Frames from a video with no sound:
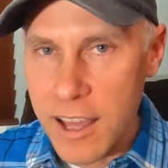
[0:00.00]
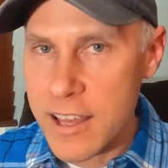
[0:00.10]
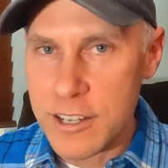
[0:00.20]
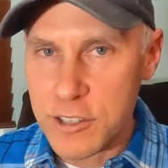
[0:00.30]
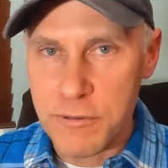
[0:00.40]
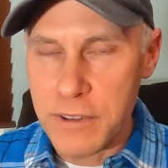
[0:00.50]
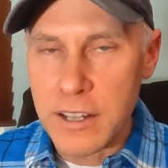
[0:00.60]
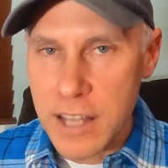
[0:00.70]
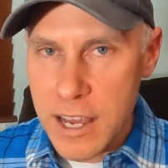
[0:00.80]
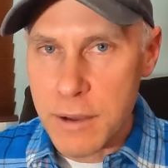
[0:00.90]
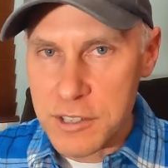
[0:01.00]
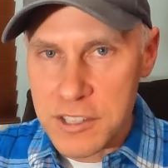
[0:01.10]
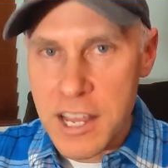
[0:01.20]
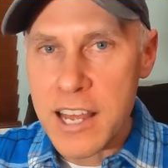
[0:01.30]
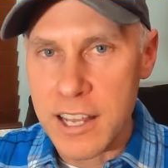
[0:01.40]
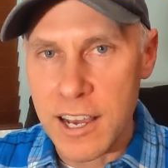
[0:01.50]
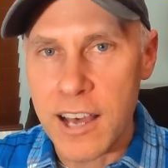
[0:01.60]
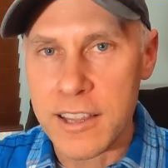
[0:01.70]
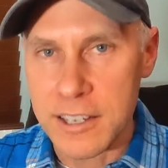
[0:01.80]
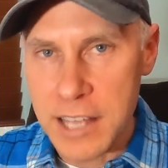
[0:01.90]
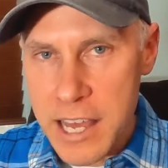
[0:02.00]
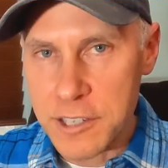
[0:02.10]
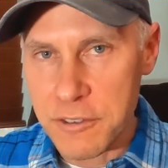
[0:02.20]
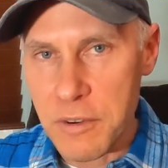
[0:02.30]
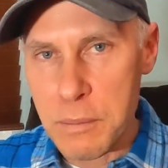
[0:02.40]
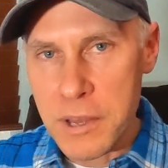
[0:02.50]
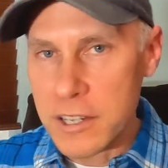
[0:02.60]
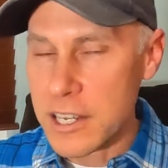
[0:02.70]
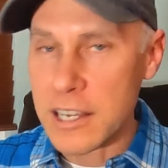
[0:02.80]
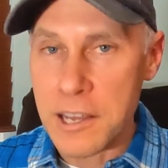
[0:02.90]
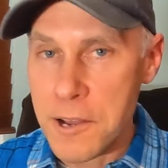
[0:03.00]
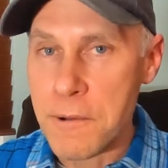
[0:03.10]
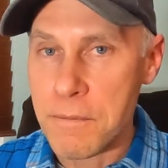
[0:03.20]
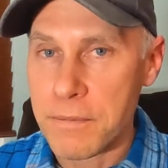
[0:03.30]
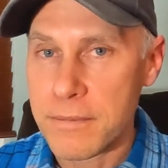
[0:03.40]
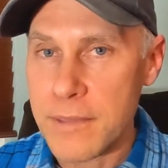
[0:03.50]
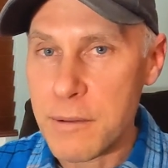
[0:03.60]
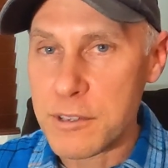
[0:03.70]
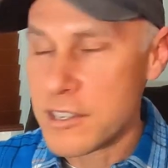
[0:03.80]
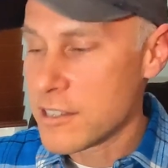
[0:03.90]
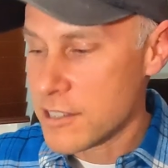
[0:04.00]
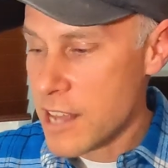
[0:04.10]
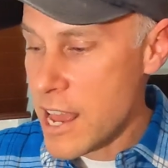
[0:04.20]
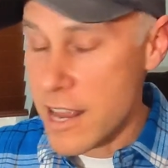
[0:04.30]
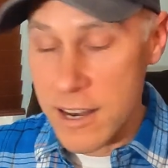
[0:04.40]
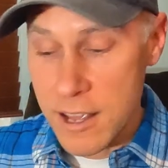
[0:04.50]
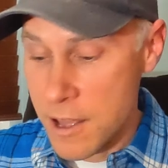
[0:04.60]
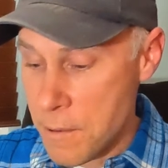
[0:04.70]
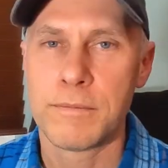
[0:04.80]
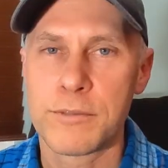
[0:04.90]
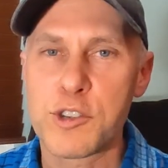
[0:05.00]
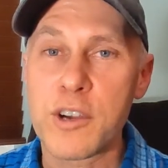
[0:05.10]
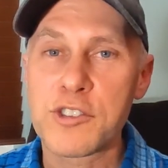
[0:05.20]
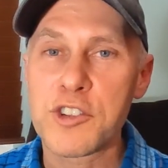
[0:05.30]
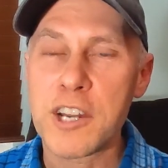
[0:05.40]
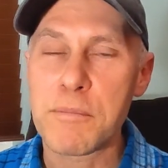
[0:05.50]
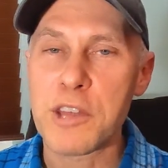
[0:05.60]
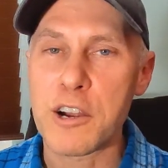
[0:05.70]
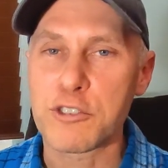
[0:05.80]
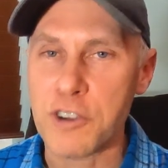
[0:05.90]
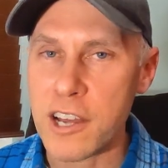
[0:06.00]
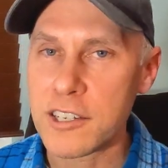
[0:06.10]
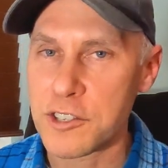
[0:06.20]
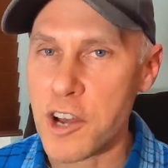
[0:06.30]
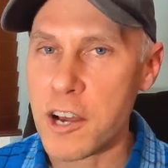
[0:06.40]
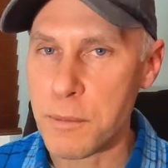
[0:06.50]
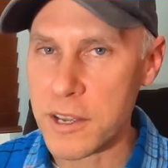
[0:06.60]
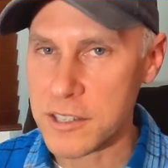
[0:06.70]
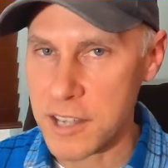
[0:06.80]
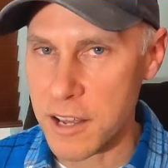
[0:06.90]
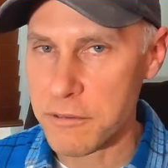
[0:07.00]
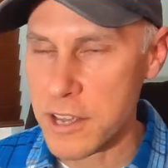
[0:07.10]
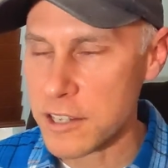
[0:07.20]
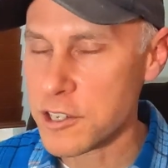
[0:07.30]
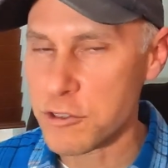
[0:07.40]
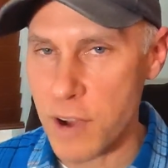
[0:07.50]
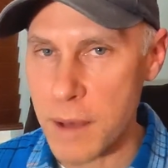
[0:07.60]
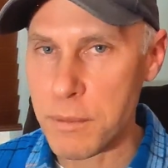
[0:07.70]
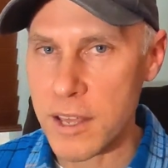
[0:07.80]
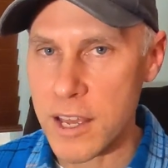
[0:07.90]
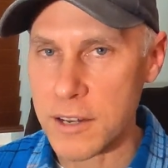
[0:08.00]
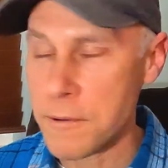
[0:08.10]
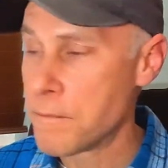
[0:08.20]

it felt like I was standing on the ledge of a building. It was insane. So I stood up there trying to talk myself into dropping in.